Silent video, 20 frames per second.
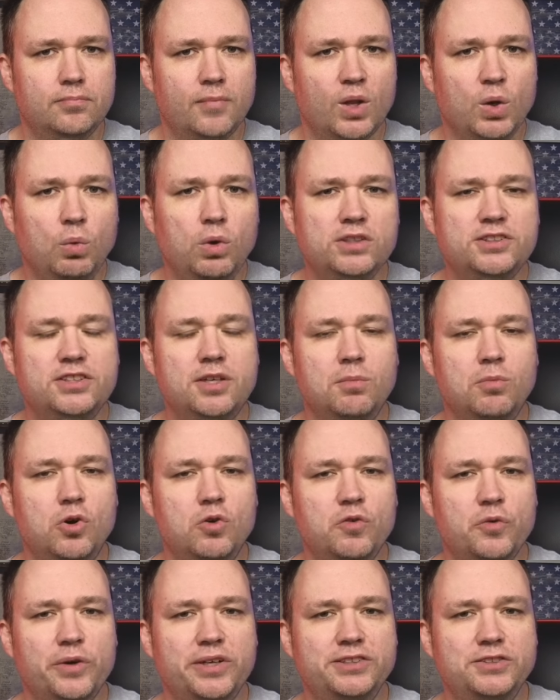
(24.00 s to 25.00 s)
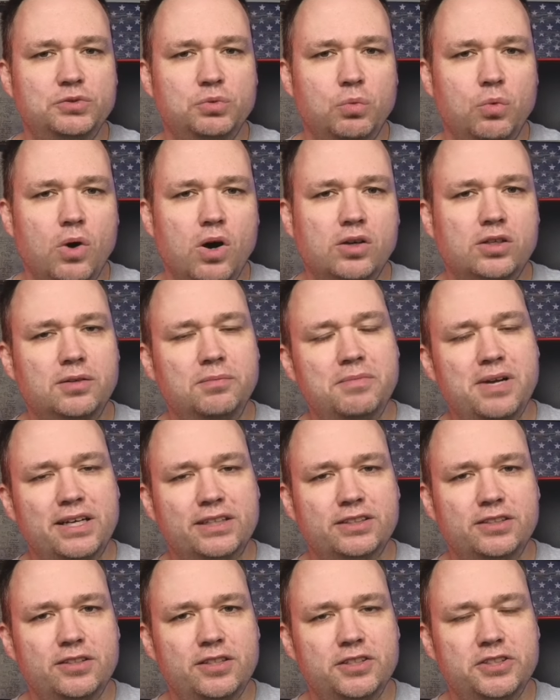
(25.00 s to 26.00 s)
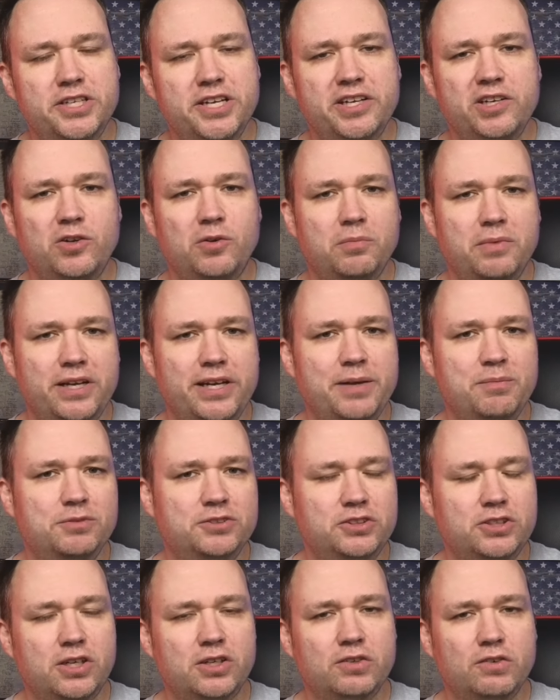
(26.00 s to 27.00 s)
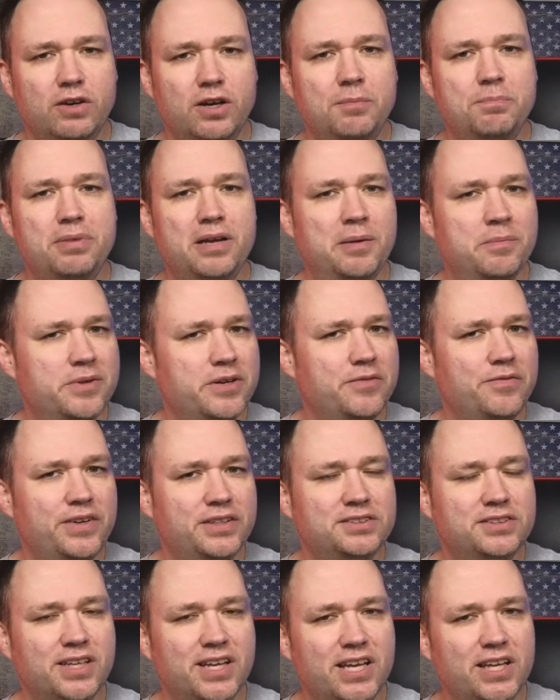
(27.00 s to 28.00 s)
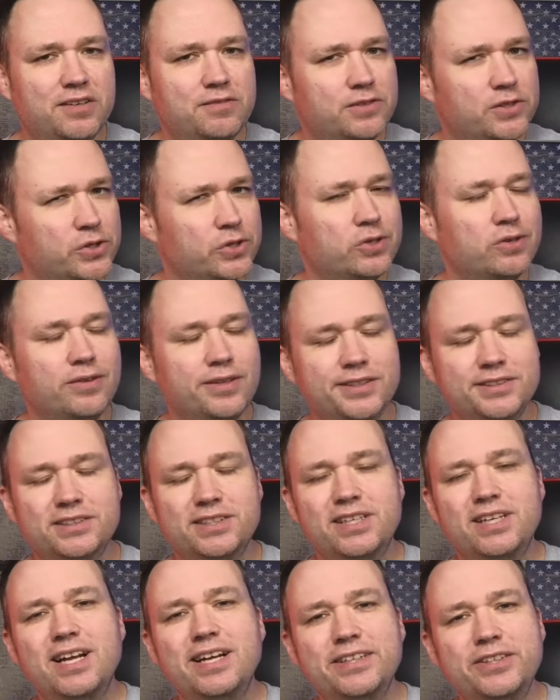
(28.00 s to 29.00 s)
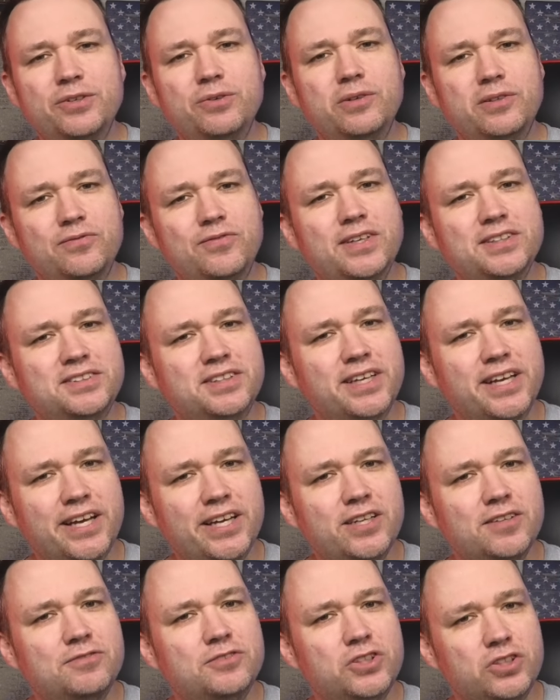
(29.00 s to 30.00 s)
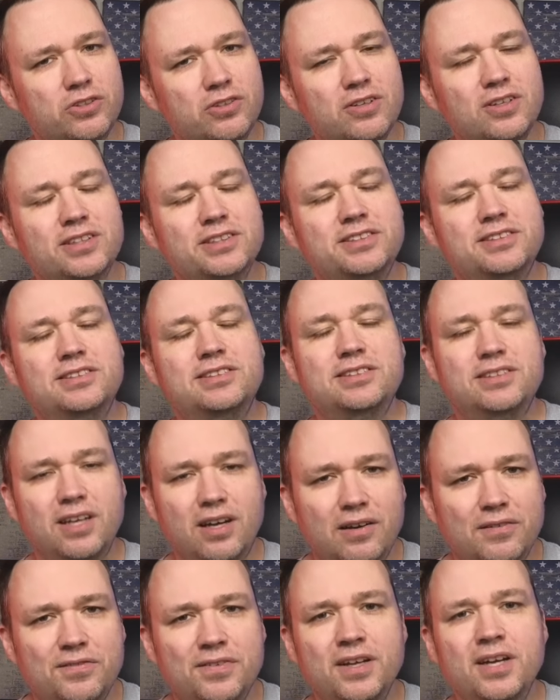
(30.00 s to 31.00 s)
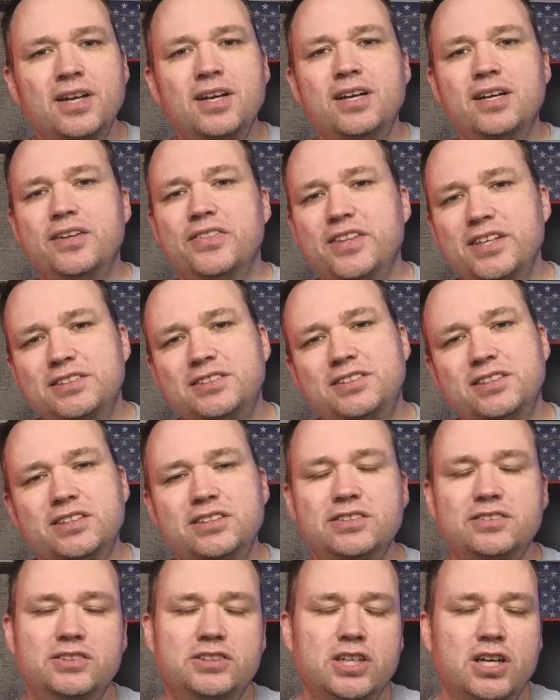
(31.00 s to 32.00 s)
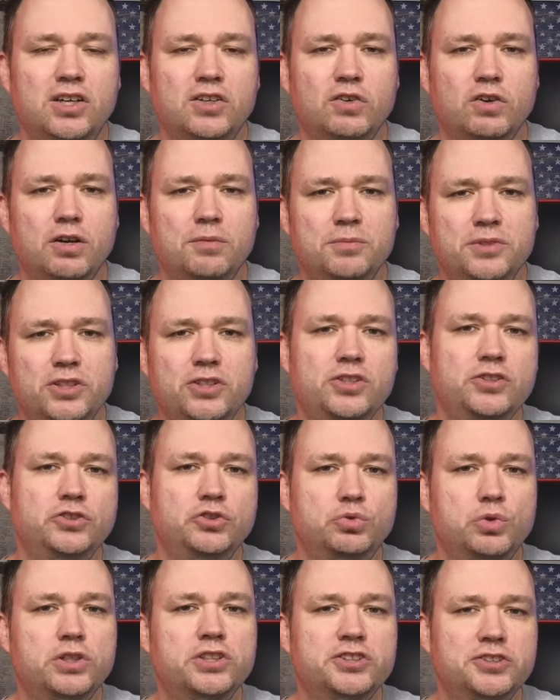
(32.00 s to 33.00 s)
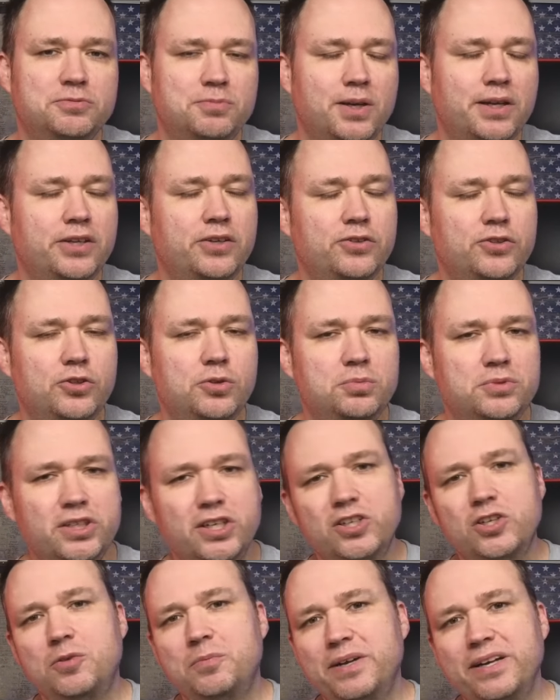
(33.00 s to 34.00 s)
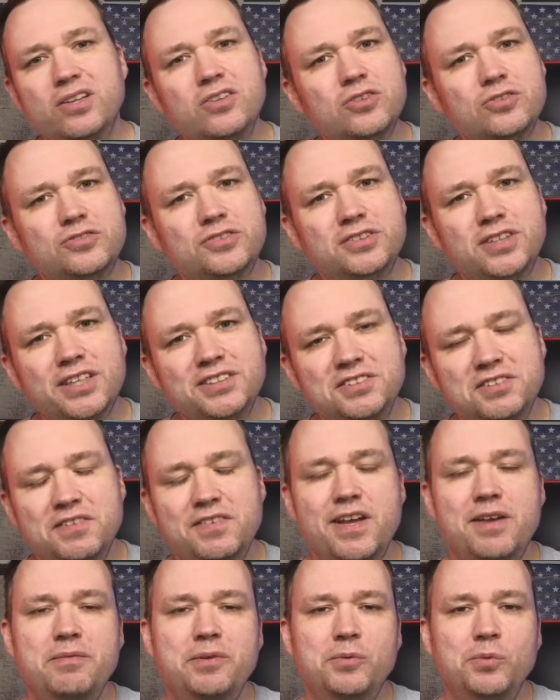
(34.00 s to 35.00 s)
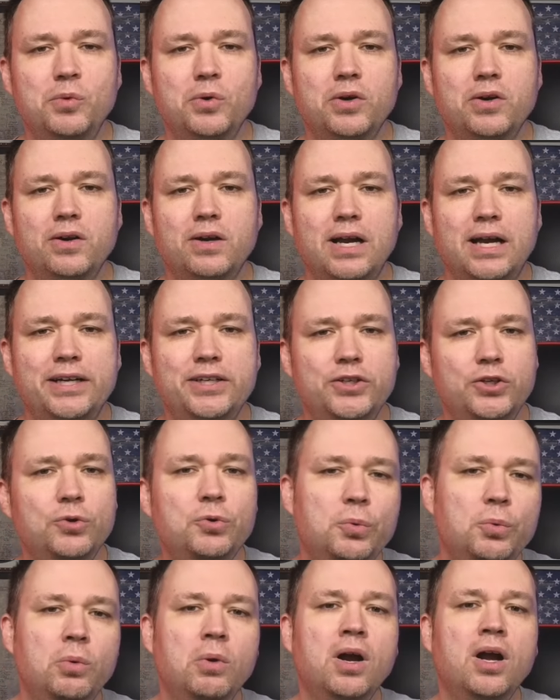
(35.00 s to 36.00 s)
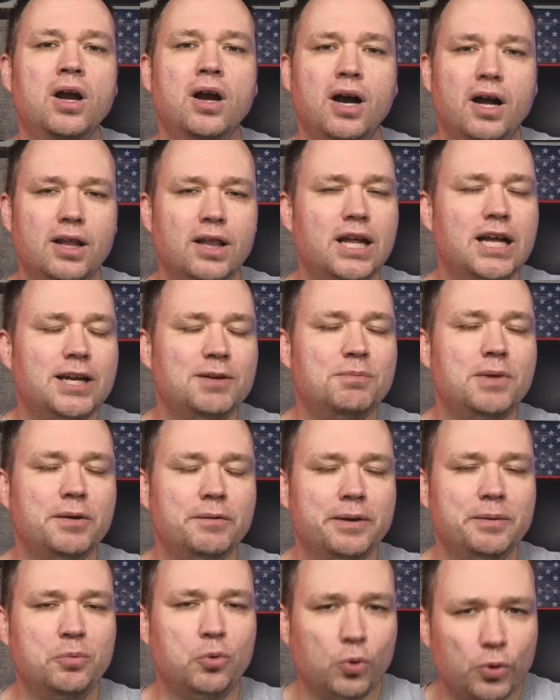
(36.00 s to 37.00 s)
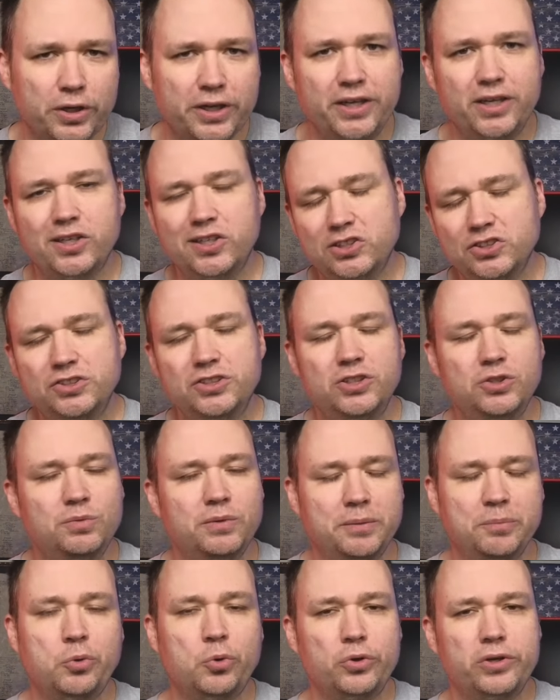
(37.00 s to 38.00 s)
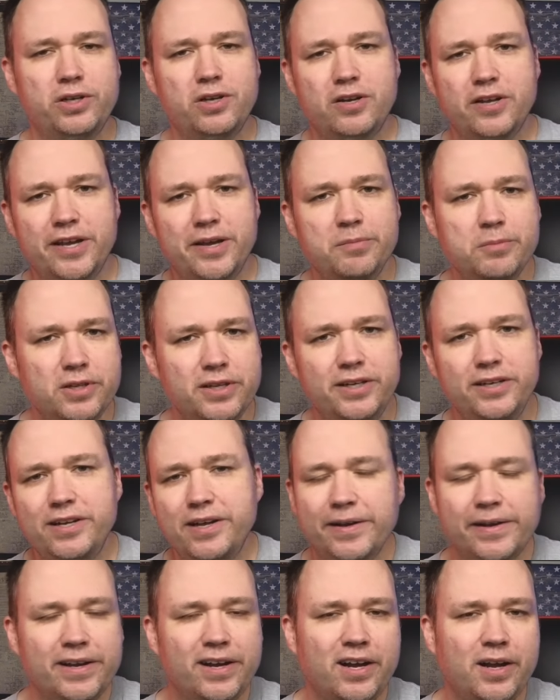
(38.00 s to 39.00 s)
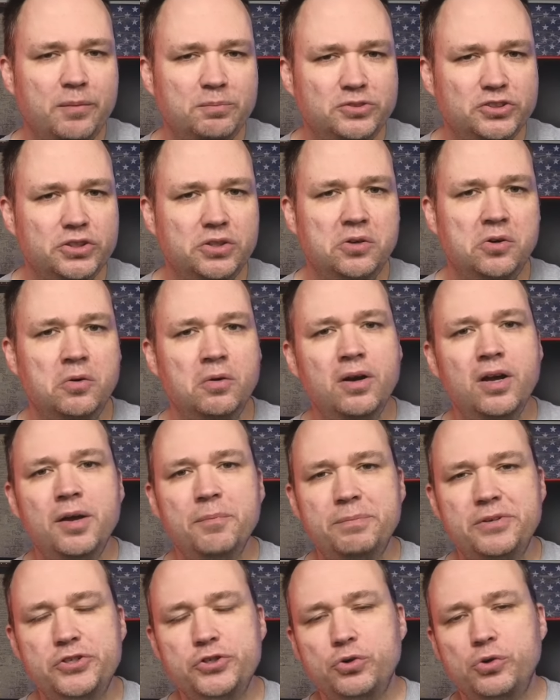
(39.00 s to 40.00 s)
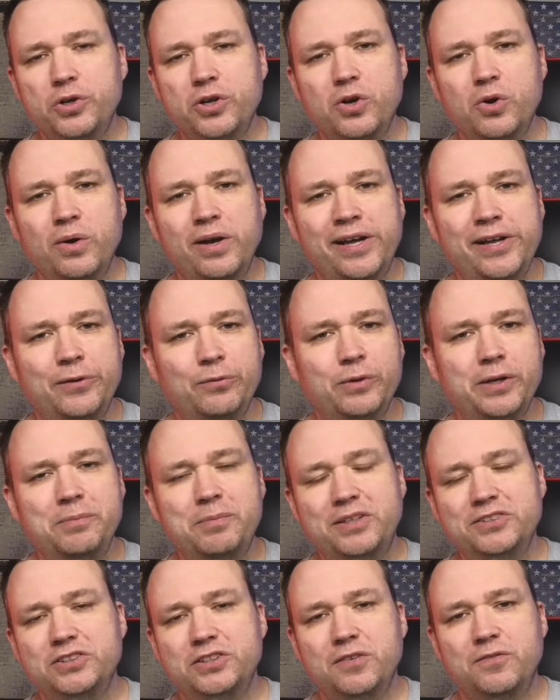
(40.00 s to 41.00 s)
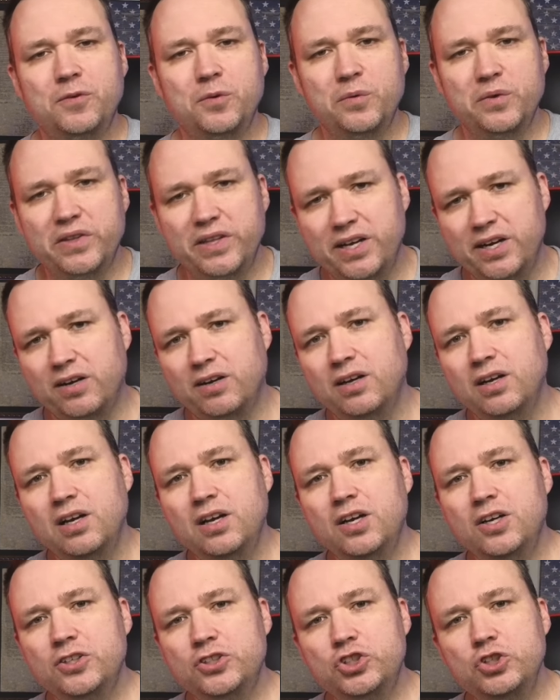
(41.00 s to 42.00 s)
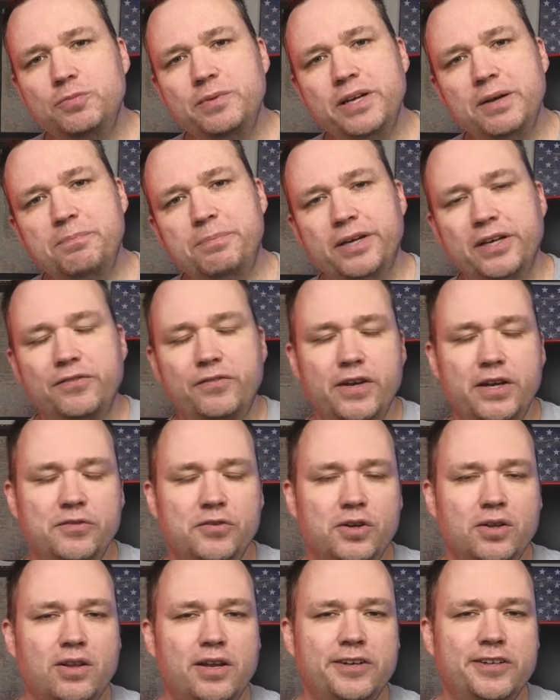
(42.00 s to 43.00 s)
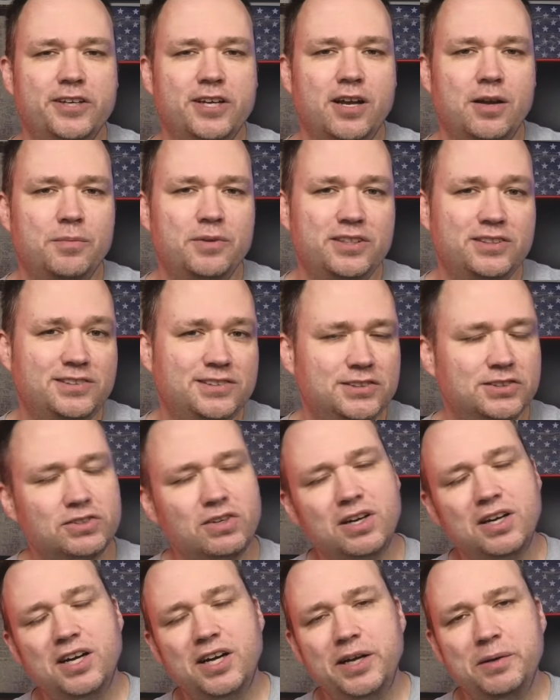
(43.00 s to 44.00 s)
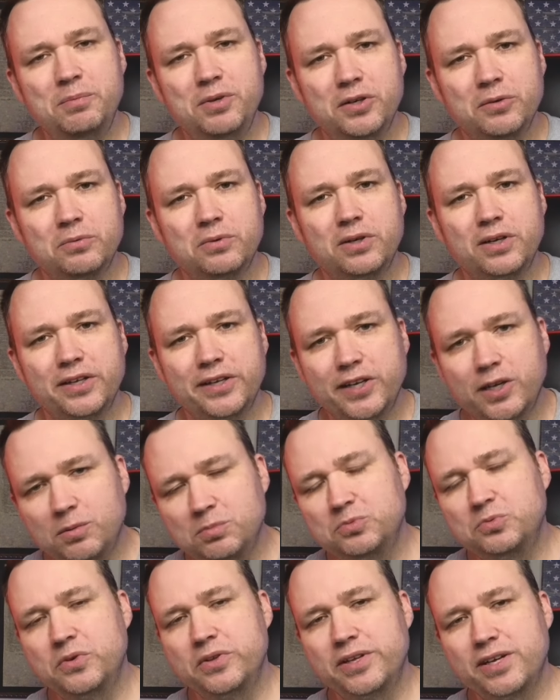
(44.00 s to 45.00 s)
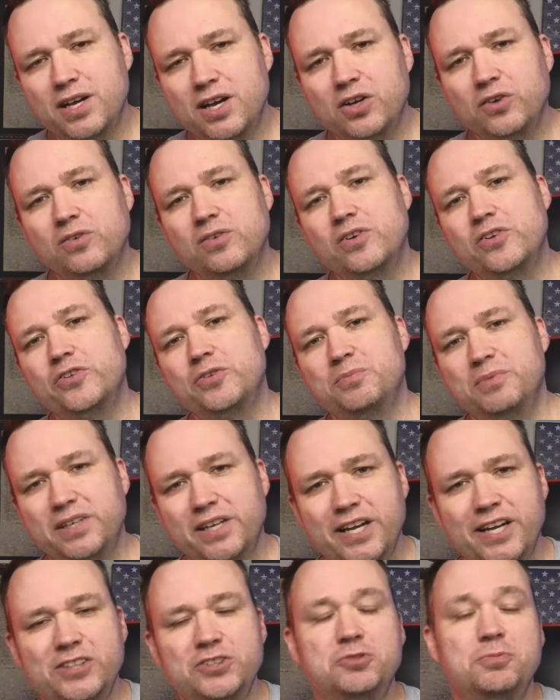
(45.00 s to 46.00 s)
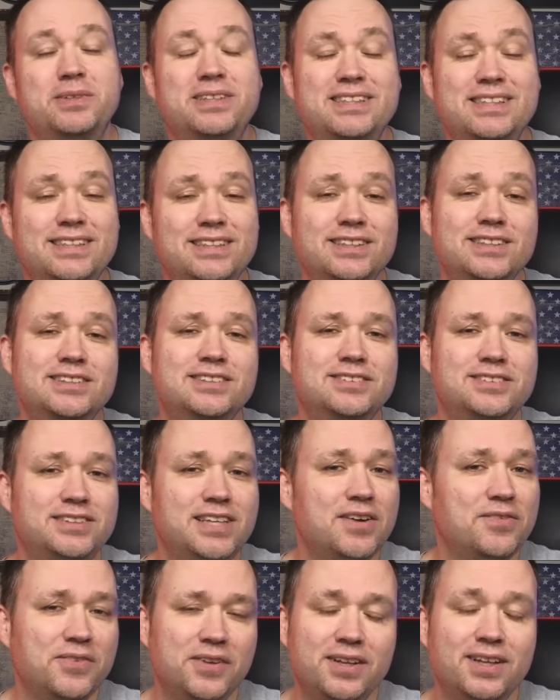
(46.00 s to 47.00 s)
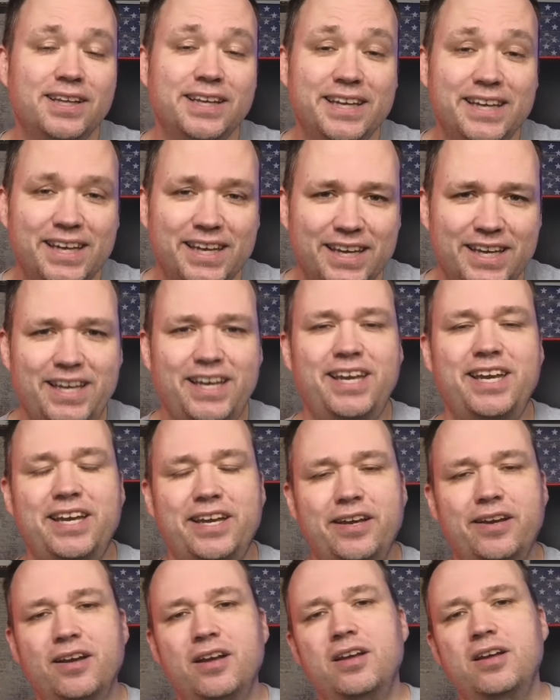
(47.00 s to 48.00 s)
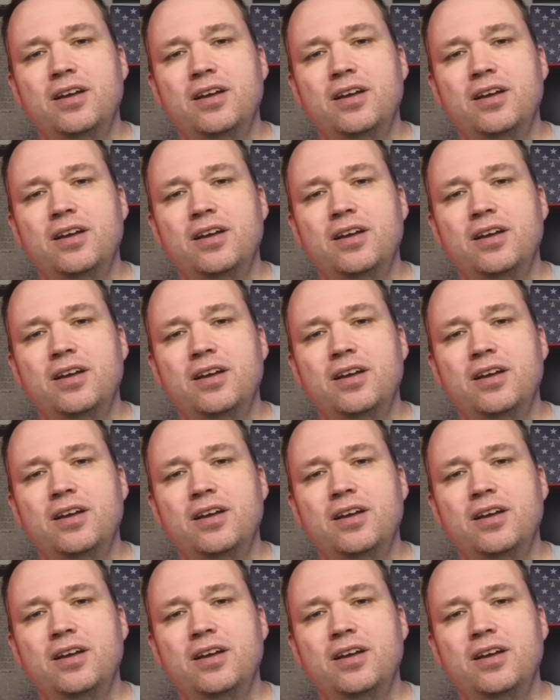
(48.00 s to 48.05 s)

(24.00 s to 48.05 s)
What's up, Wolverines? Welcome back to the channel. My name is John Crump. I'm an investigative journalist, and I do investigative journalist stuff. This is John Crump News, which is my YouTube channel, my little slice of heaven, where I do a lot of my reporting. I also do reporting on amalan.com, so be sure to go ahead and read my stuff over there. Do me a big favor, like, comment, and subscribe. It really helps with the algorithm. Engagement is definitely key.